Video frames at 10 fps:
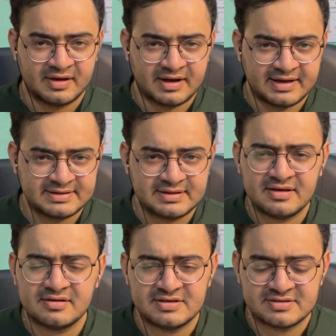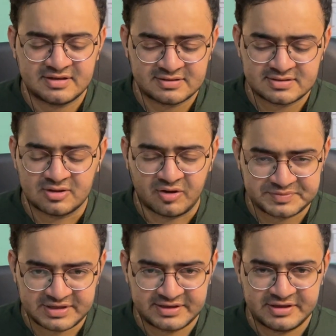I think the reason it's
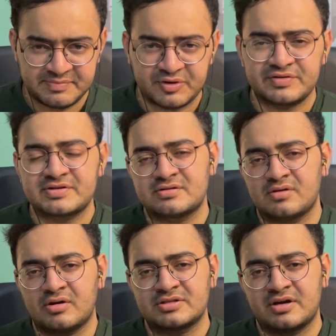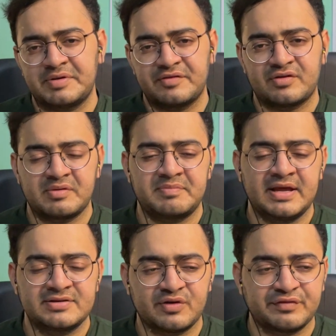lopsided because it's not coming from a
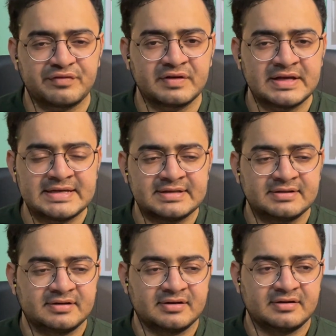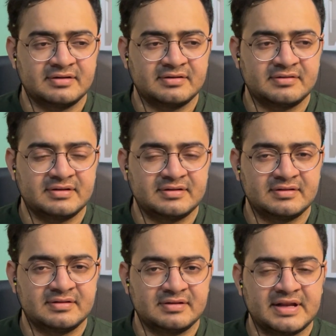place of,
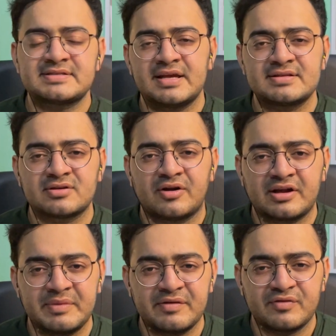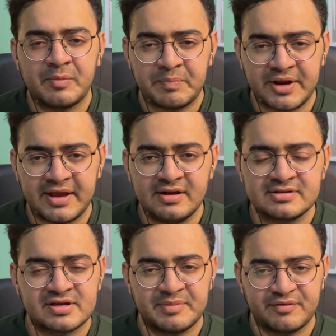let's say it's not coming from brain,
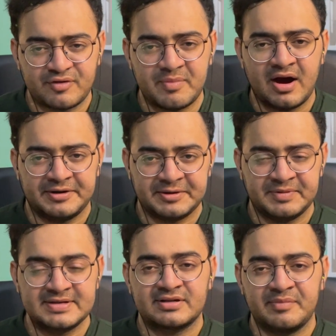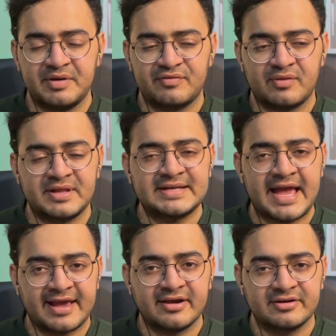it's coming from heart. It's coming from that
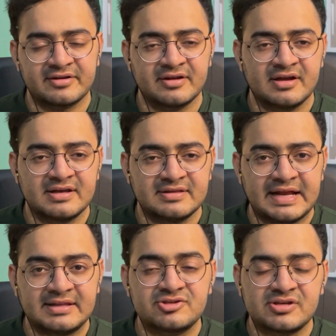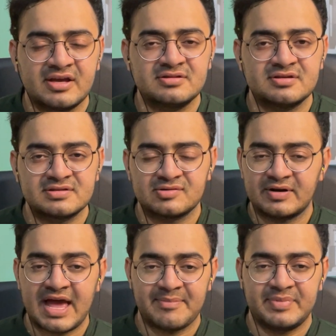anger that the change is not
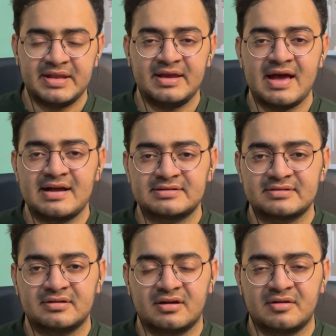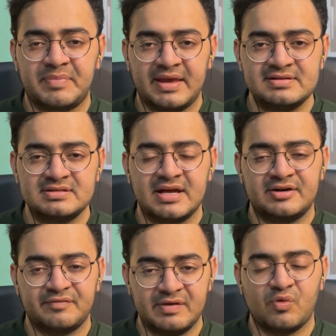happening at a pace
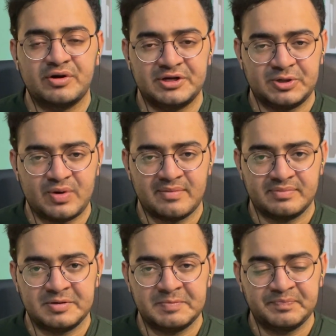that we want it to happen.